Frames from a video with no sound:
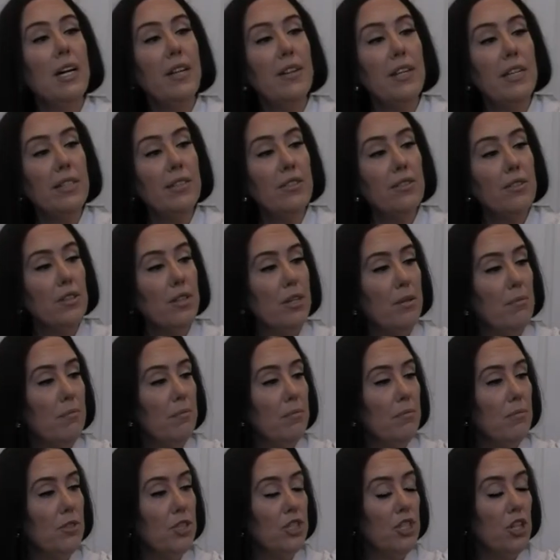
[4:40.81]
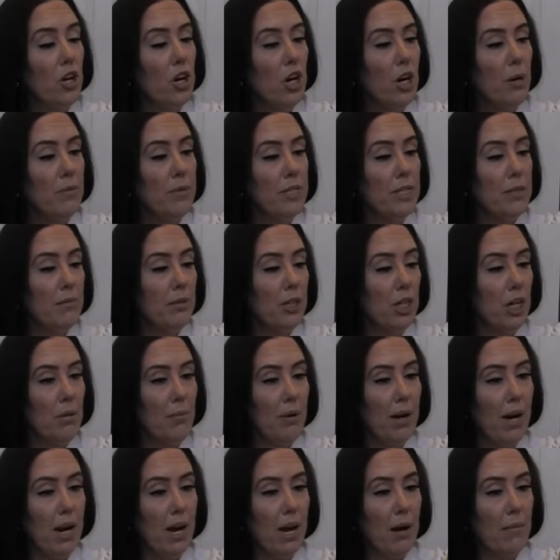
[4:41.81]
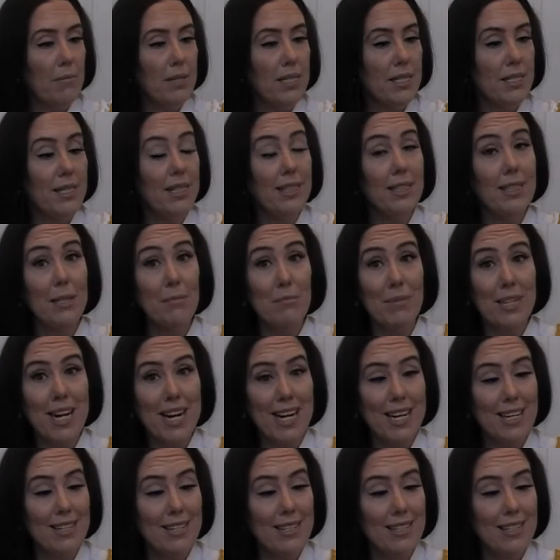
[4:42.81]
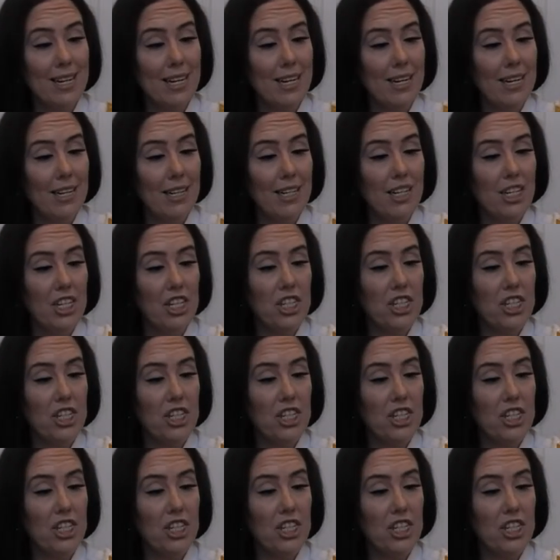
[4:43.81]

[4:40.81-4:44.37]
These are the Charms Blow Pops, the lemonade stand.